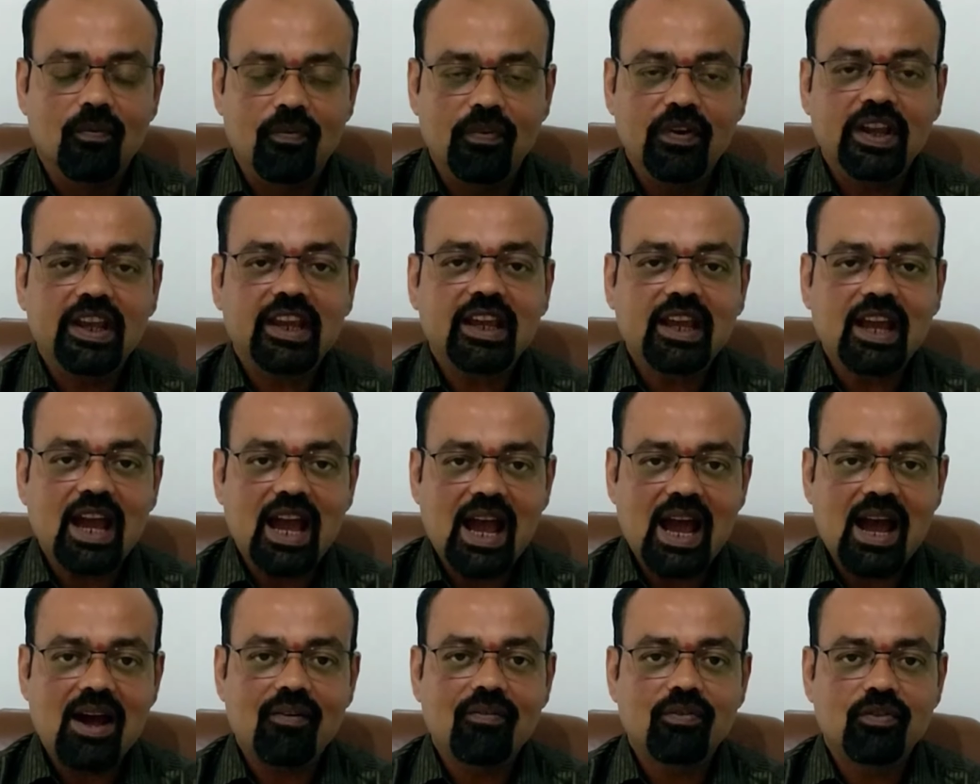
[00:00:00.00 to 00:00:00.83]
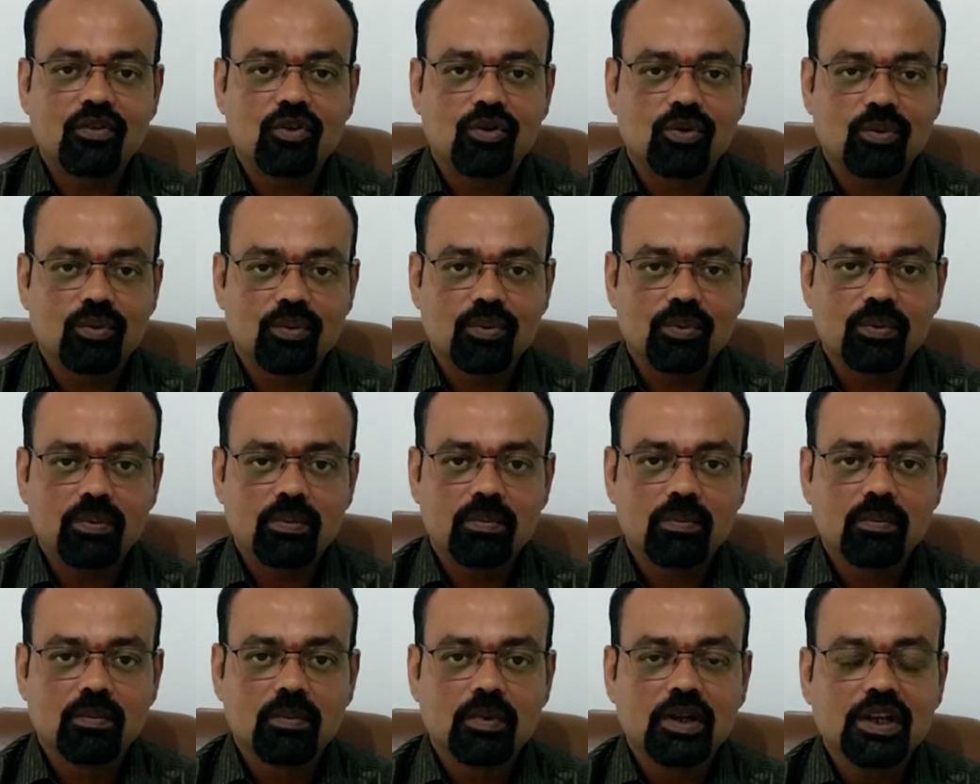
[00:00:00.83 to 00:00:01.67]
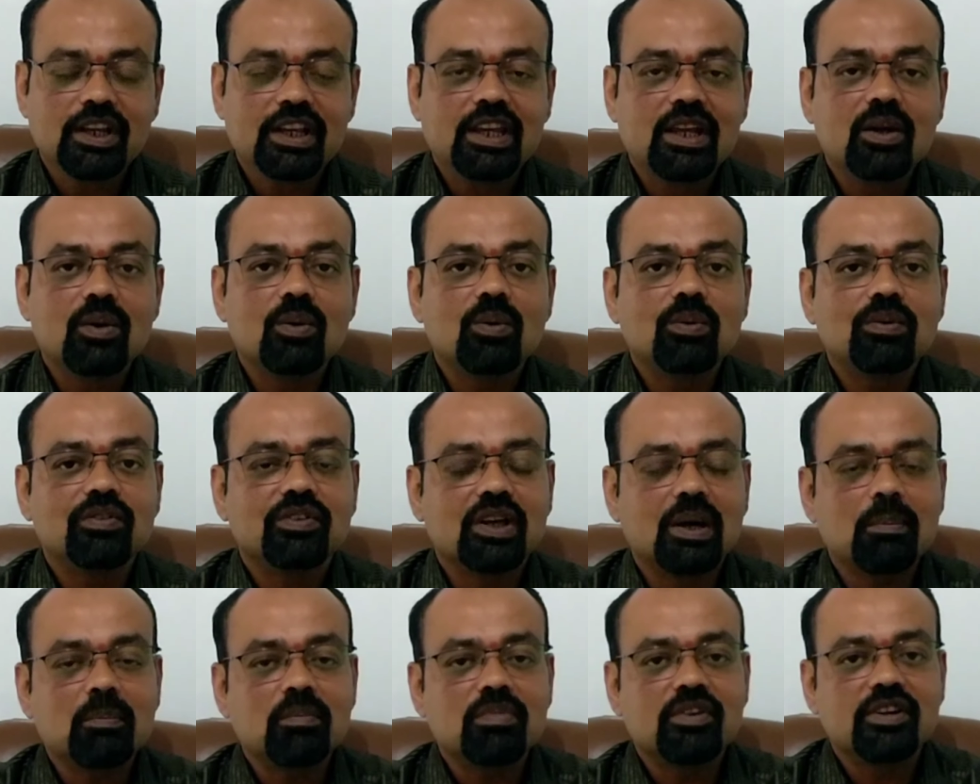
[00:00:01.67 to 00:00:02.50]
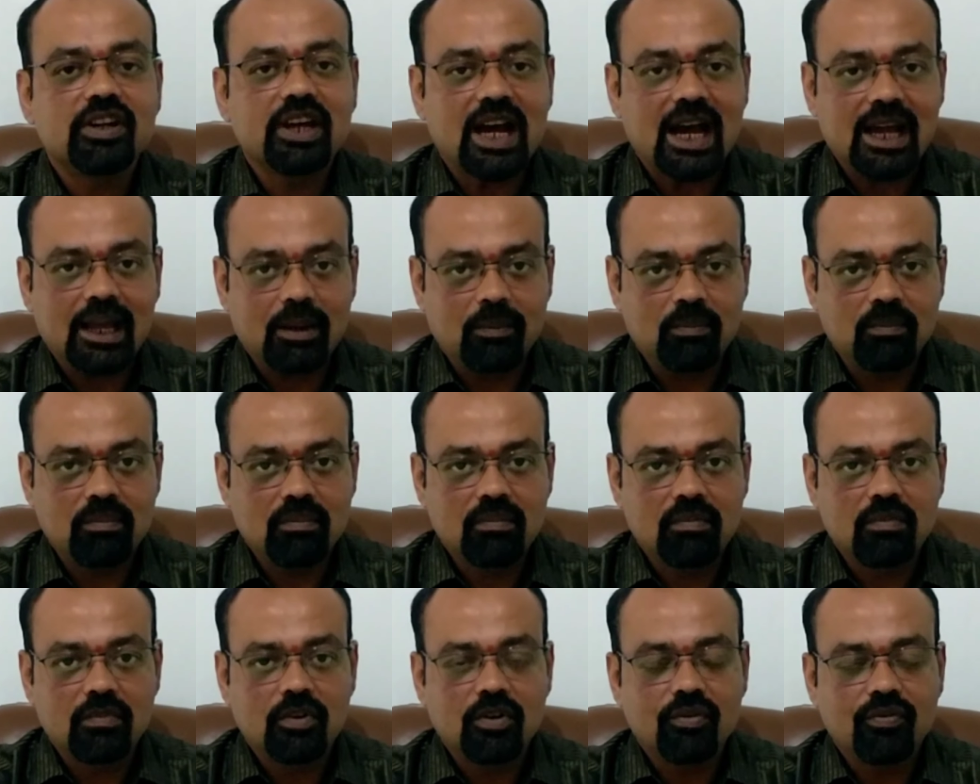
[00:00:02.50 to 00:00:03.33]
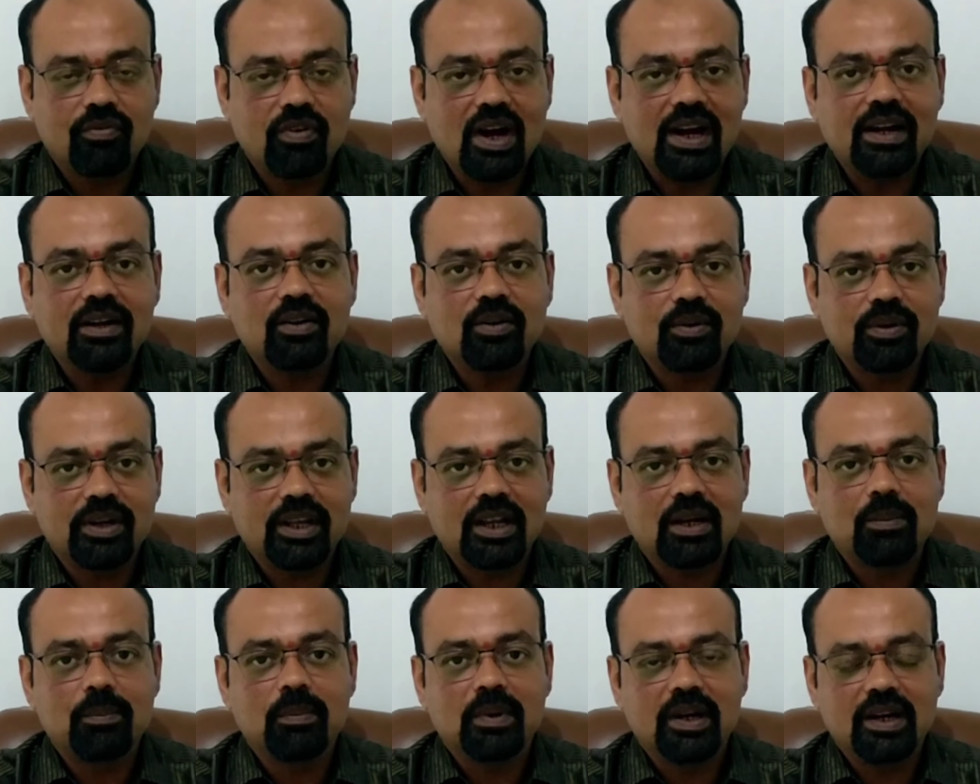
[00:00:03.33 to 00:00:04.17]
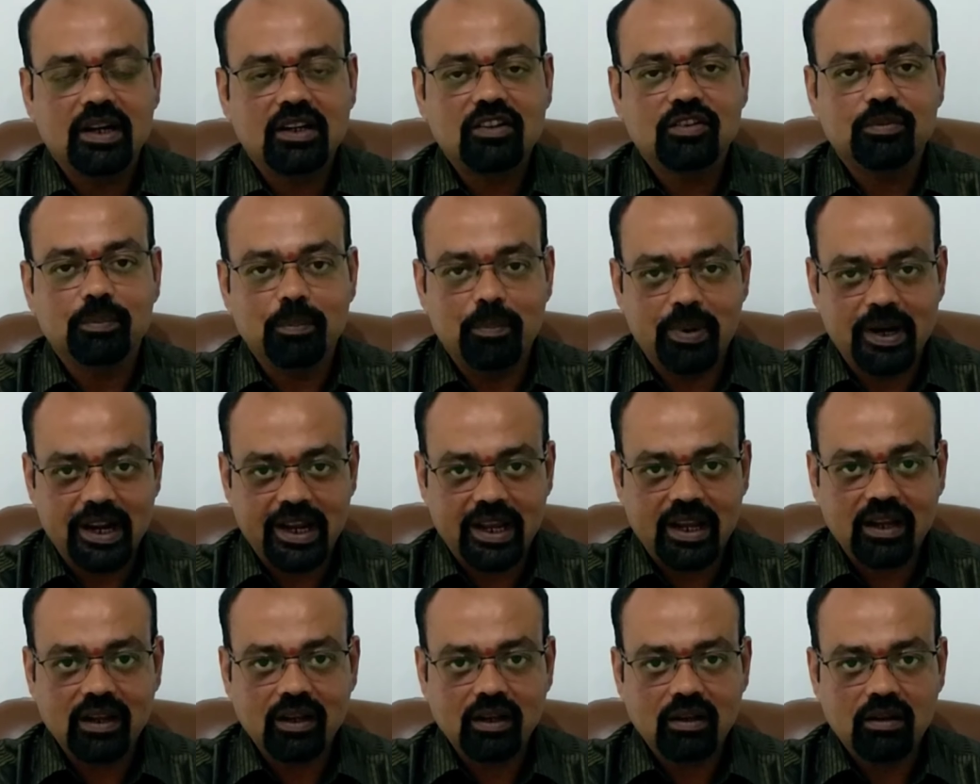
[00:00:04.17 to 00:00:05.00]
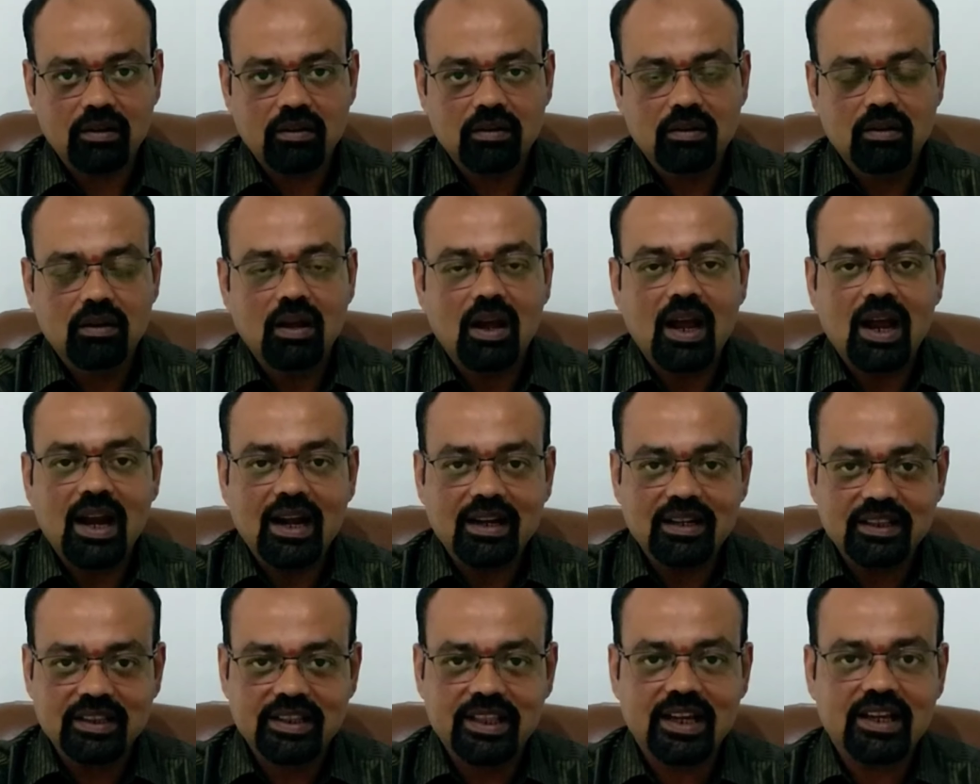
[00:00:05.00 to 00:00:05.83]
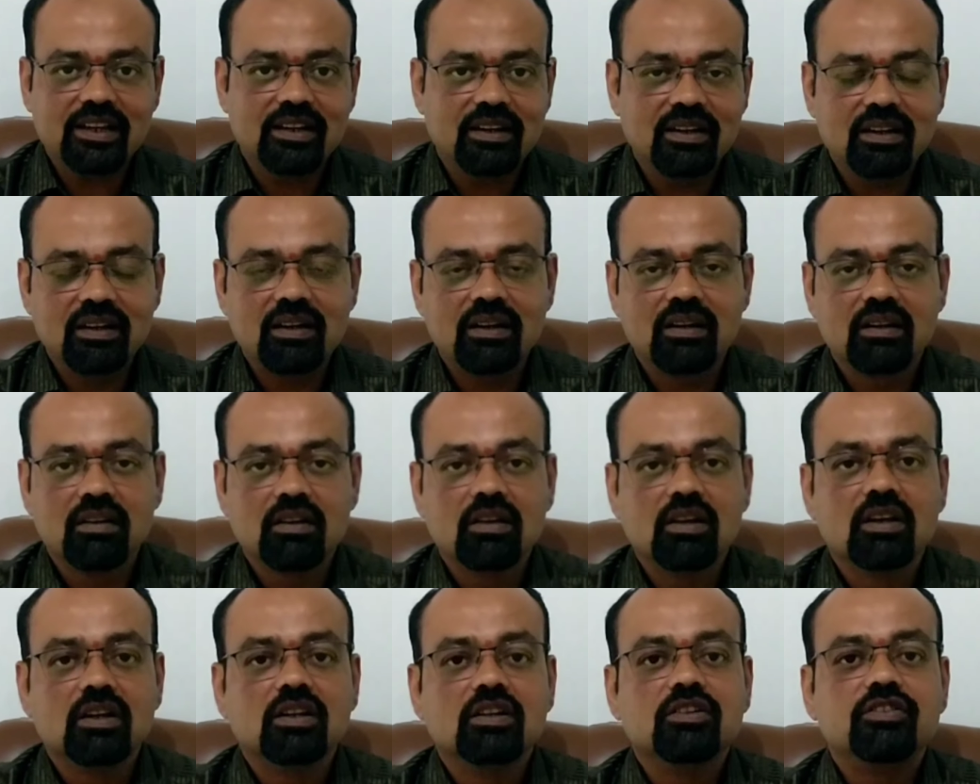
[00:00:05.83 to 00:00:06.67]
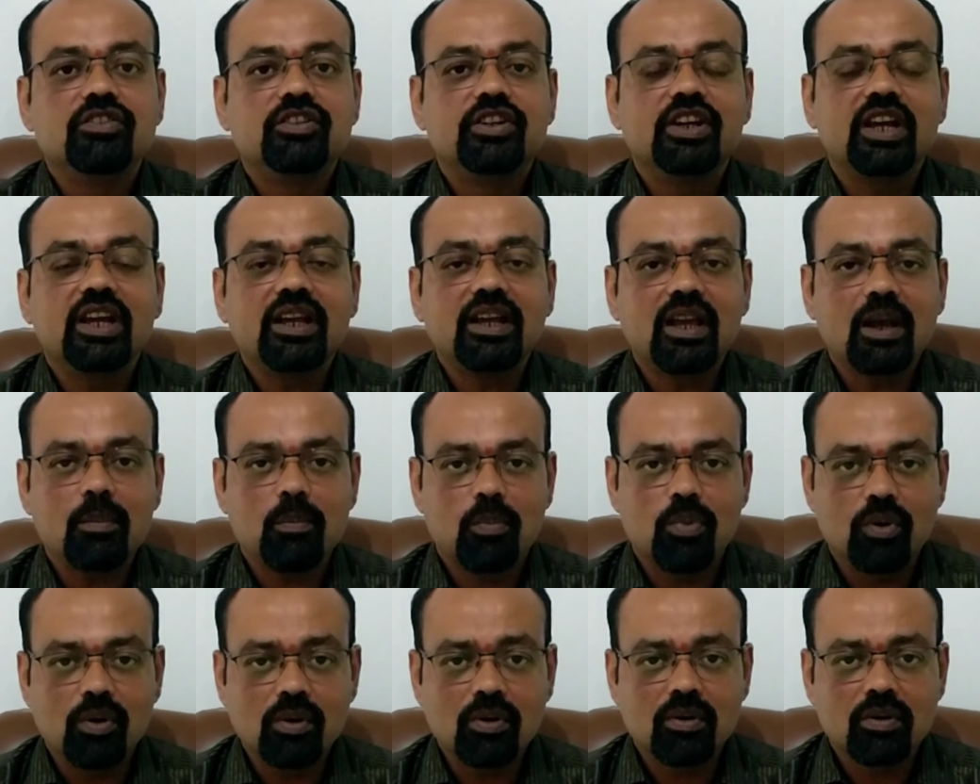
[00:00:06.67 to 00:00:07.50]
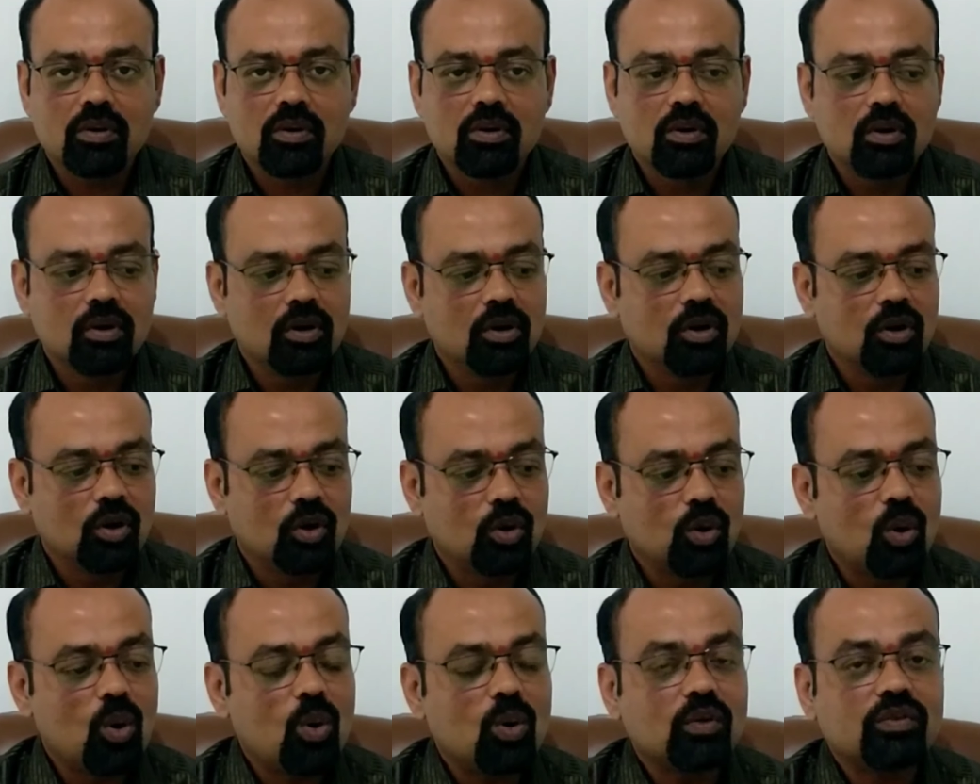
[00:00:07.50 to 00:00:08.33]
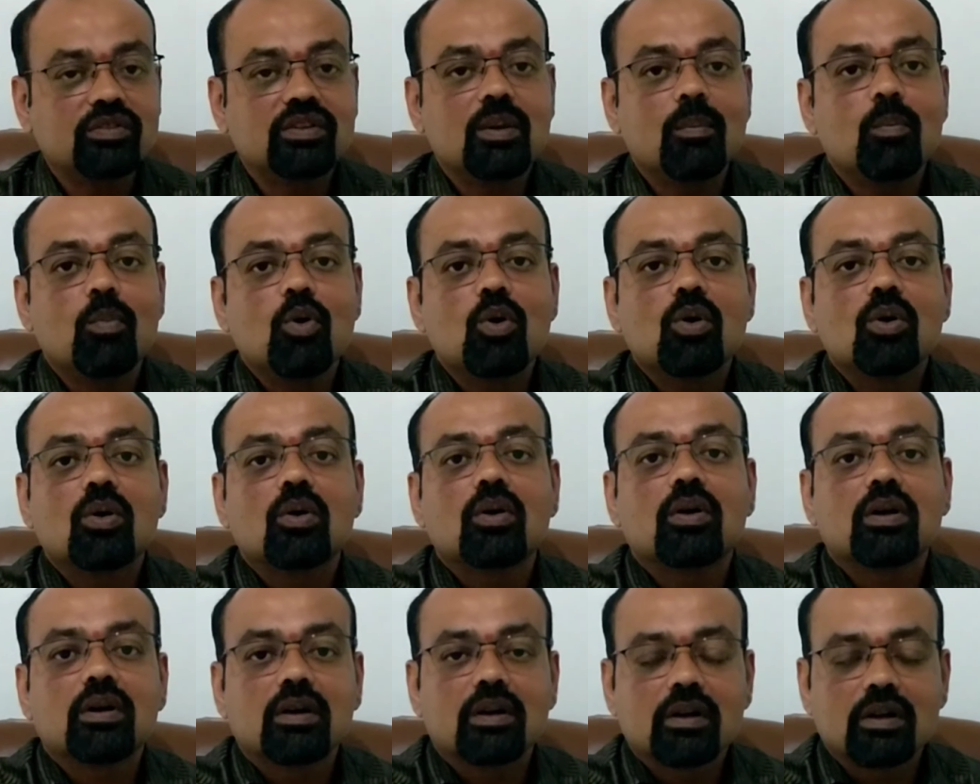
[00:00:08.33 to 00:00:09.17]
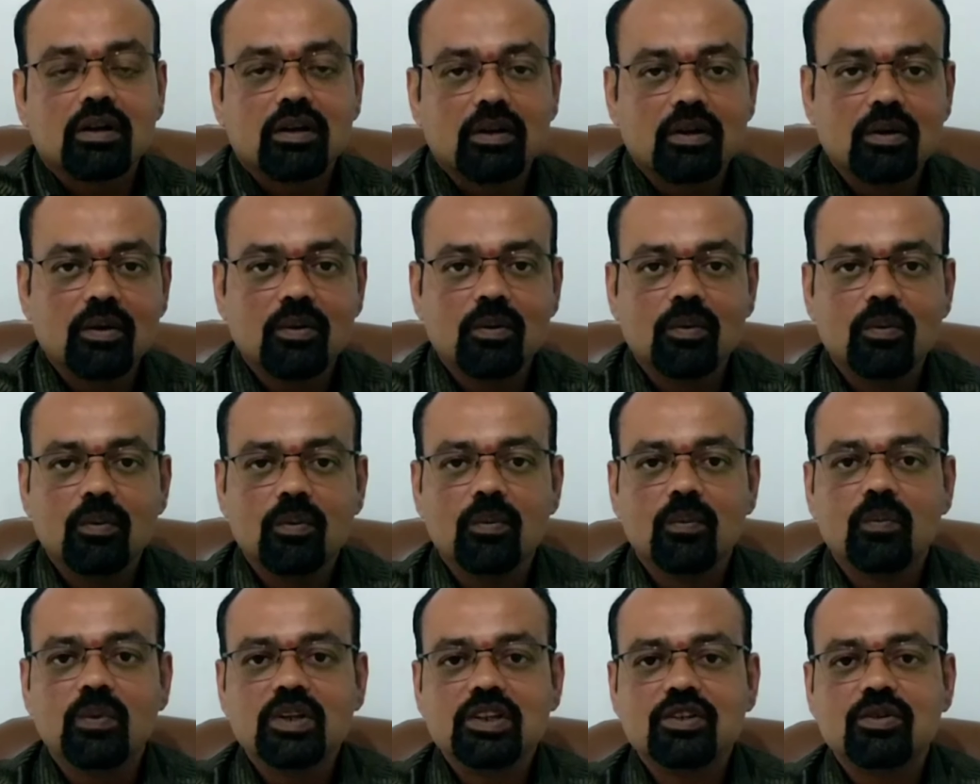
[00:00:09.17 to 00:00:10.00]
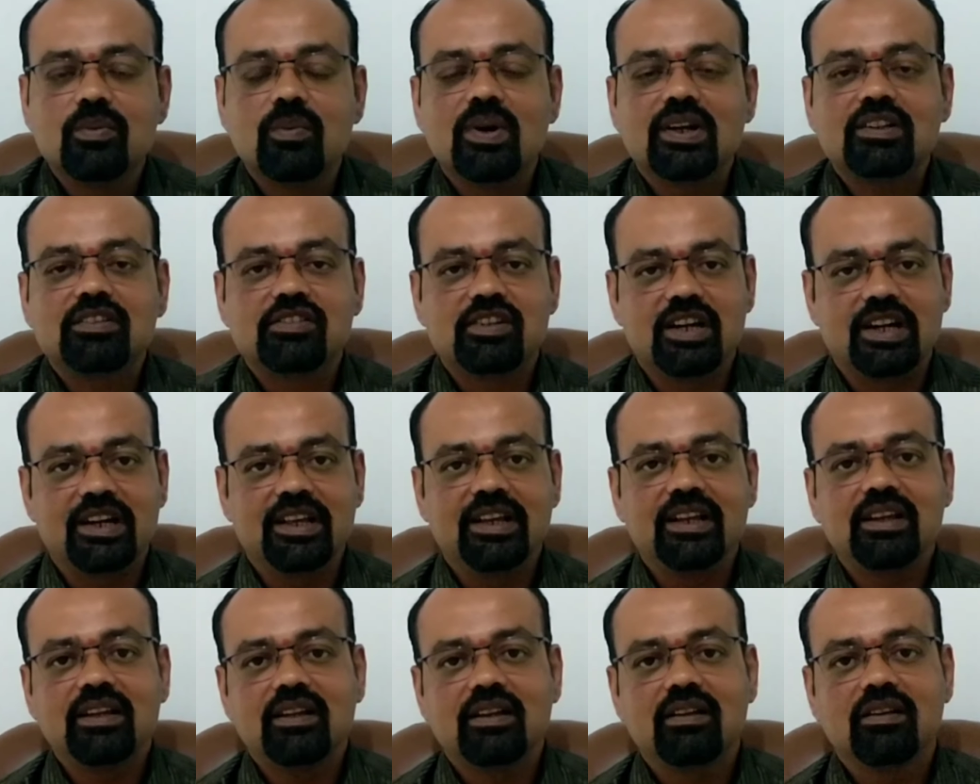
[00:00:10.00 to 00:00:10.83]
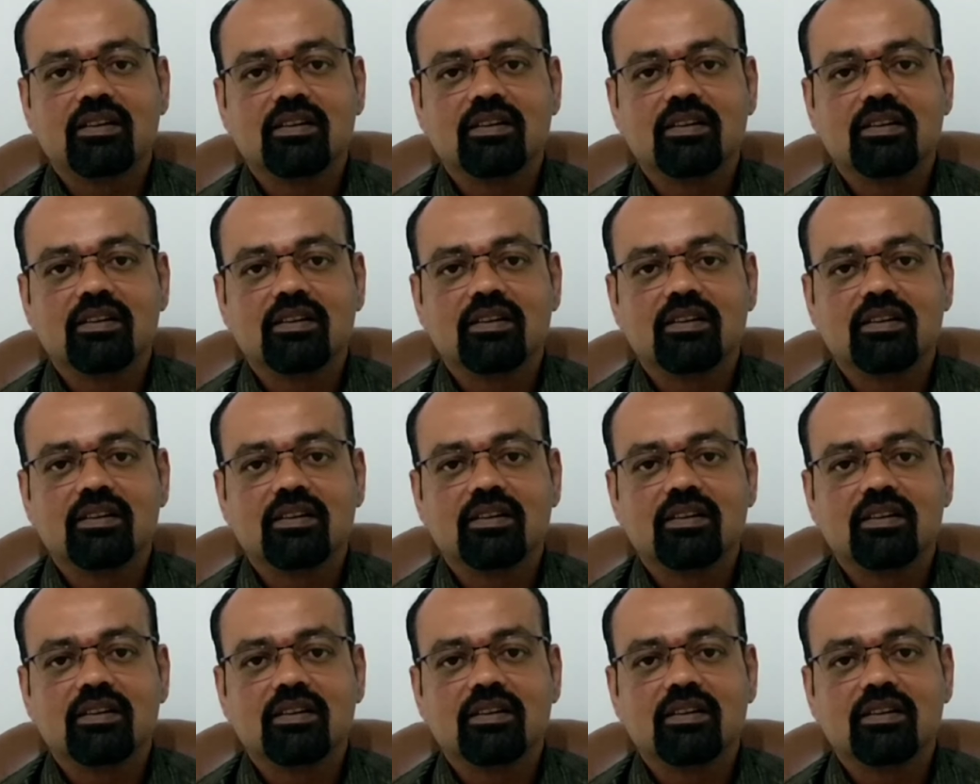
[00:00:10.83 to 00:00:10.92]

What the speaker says: We have to give some time, 5 to 10 minutes break, and then take a book, close the book which you are studying,